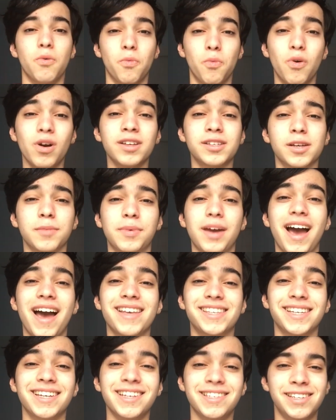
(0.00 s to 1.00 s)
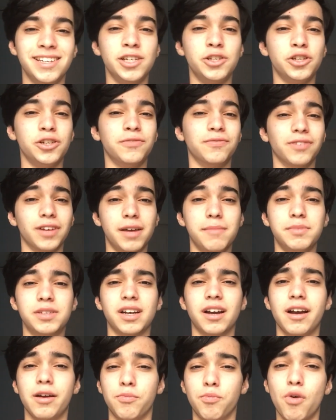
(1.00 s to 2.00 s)
What is up guys, it is EG Flamez
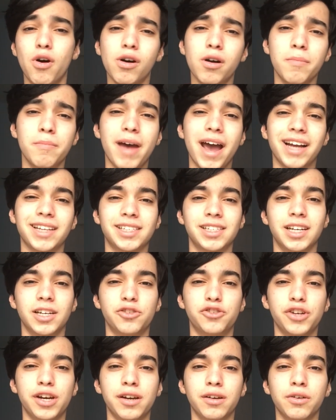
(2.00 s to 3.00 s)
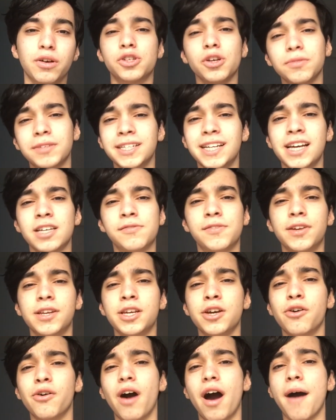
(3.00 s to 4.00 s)
here and welcome back to the channel. So today's
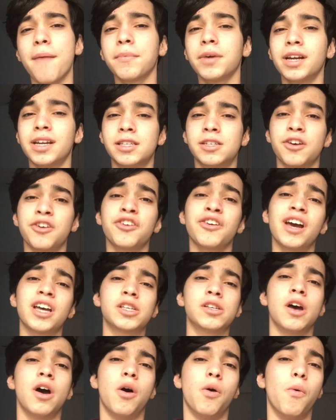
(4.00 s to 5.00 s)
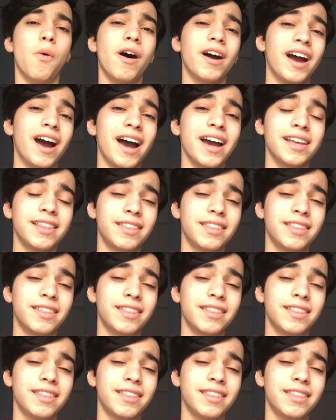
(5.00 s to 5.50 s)
video, I'm going to tell you guys why I